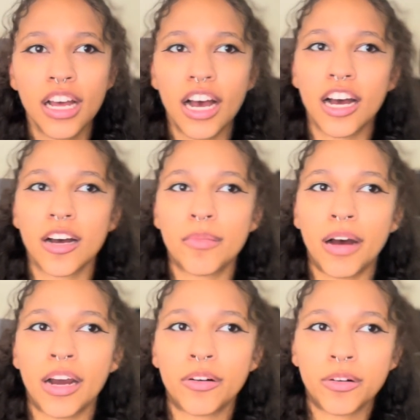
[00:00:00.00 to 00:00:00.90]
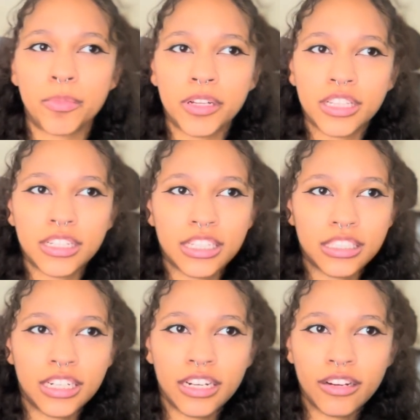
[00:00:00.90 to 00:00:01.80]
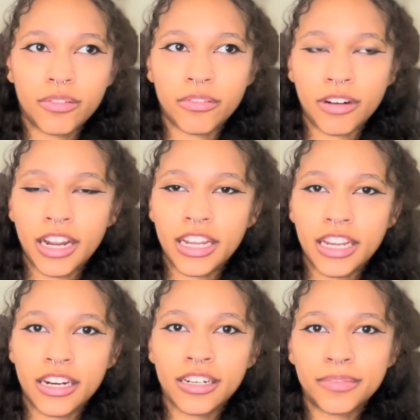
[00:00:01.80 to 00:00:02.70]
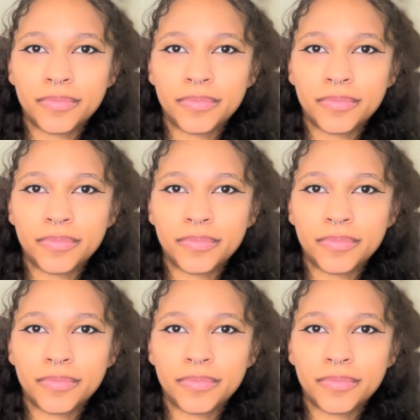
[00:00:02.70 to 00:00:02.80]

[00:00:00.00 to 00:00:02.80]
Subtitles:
I will put the listing right here.